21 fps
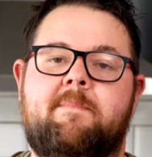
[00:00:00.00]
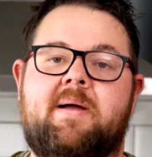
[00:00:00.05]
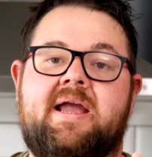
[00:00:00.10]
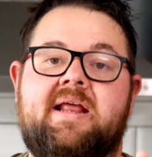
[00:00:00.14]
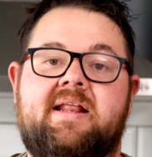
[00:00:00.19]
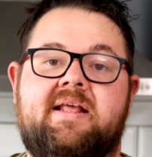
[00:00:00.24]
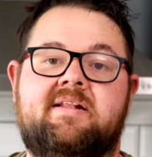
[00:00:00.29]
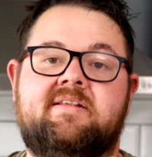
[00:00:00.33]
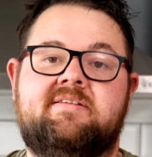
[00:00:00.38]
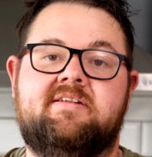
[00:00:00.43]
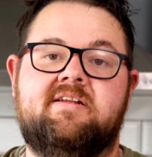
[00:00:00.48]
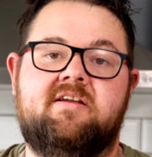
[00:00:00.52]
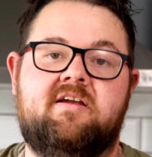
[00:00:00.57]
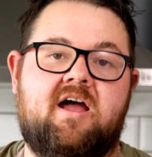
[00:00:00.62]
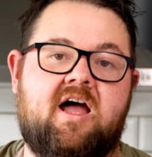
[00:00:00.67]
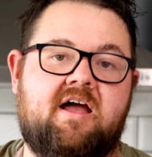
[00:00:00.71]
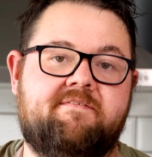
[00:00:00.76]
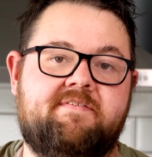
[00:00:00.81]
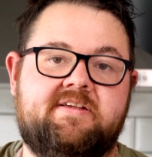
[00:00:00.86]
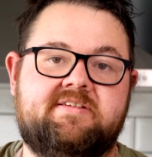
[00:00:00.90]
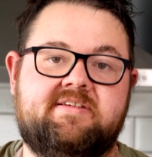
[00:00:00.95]
by an instant
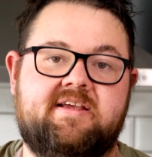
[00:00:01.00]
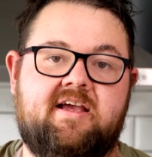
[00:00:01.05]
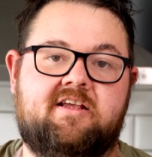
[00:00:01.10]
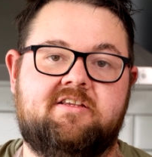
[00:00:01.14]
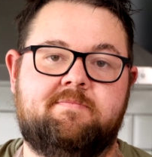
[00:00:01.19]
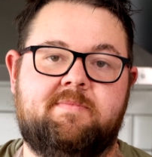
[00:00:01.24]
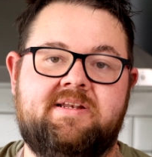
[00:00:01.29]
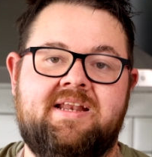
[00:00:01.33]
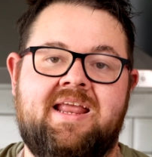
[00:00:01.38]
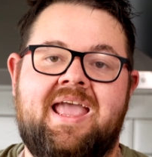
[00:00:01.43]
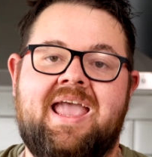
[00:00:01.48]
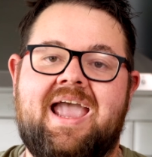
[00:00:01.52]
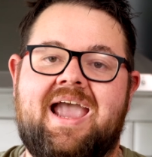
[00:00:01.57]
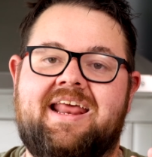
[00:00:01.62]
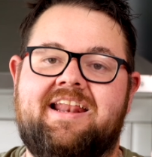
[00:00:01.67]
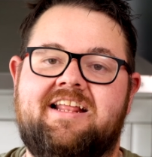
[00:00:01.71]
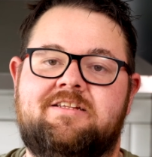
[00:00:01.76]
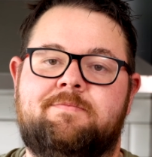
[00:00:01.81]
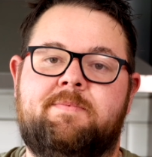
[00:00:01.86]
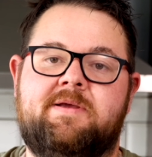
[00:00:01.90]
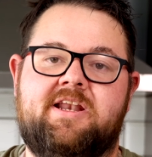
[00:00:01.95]
coffee salesman,
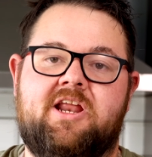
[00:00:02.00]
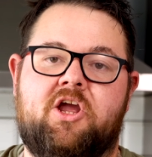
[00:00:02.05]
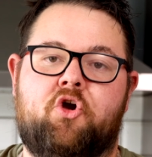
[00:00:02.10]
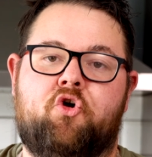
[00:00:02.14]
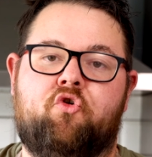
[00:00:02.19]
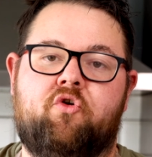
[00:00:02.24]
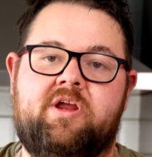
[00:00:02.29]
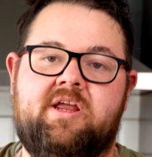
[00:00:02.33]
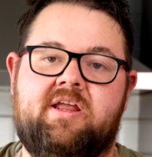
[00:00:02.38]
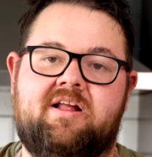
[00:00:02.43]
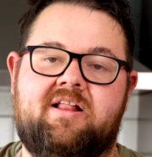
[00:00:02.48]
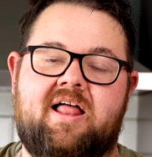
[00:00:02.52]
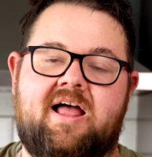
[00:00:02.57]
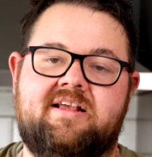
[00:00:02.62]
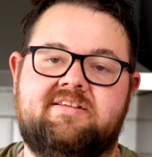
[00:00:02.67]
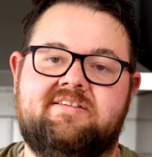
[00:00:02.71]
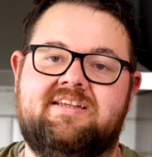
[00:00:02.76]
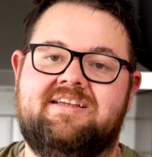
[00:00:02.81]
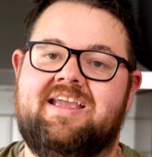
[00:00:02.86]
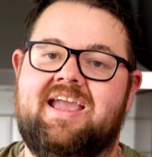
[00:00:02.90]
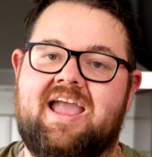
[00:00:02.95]
and it's been a Greek
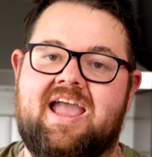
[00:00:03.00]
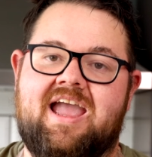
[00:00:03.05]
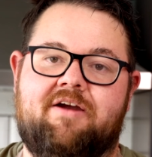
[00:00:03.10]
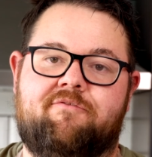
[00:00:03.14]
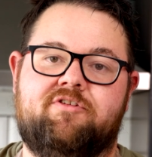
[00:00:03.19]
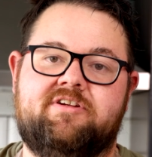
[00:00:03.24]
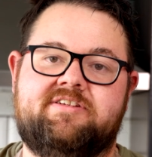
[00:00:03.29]
classic ever